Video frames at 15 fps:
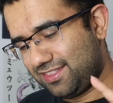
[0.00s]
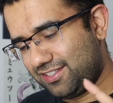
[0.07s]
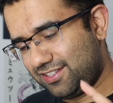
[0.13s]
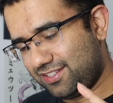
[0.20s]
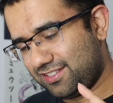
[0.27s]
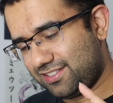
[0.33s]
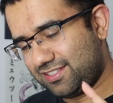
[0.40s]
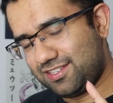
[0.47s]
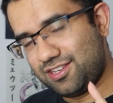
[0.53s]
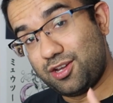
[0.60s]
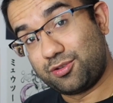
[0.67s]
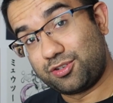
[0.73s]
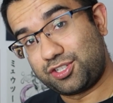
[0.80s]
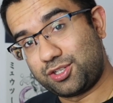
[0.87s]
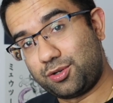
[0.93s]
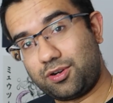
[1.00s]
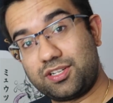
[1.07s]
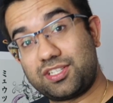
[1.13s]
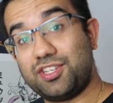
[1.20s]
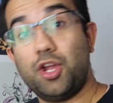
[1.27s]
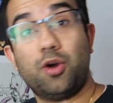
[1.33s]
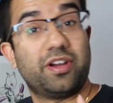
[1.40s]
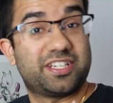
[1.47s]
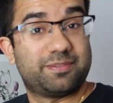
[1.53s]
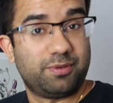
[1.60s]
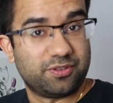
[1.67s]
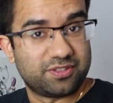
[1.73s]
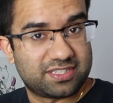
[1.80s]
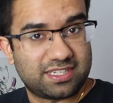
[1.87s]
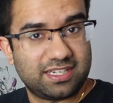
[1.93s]
There's no shorts, no
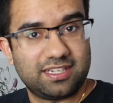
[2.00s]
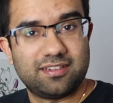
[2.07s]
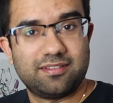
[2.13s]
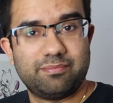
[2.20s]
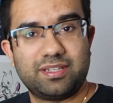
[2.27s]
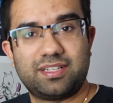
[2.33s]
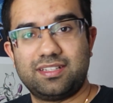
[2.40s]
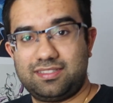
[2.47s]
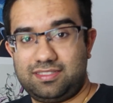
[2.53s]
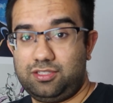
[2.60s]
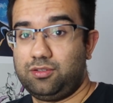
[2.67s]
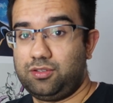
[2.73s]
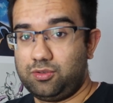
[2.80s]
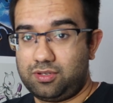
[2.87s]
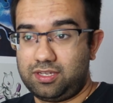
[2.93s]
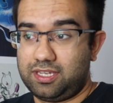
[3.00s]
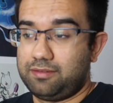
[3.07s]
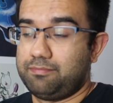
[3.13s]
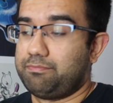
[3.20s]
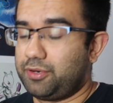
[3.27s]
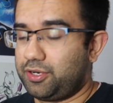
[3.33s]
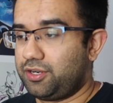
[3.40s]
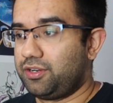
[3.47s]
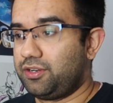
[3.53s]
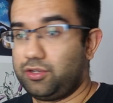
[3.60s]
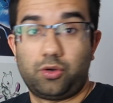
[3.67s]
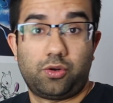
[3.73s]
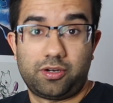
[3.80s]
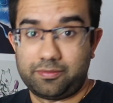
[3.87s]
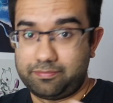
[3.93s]
exposed skin because you, you can get burned
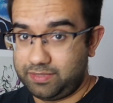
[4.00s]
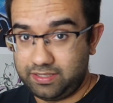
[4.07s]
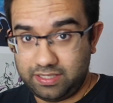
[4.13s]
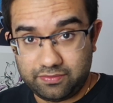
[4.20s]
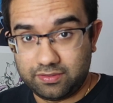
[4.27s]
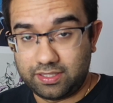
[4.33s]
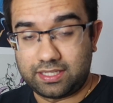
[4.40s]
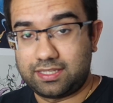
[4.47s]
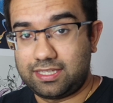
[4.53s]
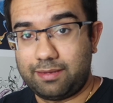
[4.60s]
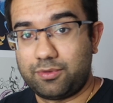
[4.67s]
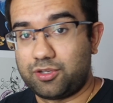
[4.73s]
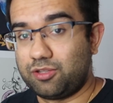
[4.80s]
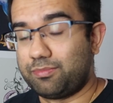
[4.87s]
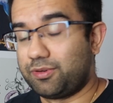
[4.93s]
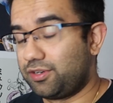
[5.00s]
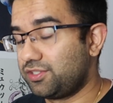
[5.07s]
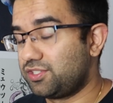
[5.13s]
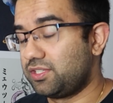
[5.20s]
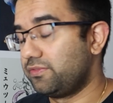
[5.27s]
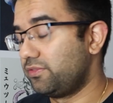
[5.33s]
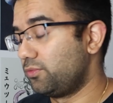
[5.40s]
or even like chemical burns or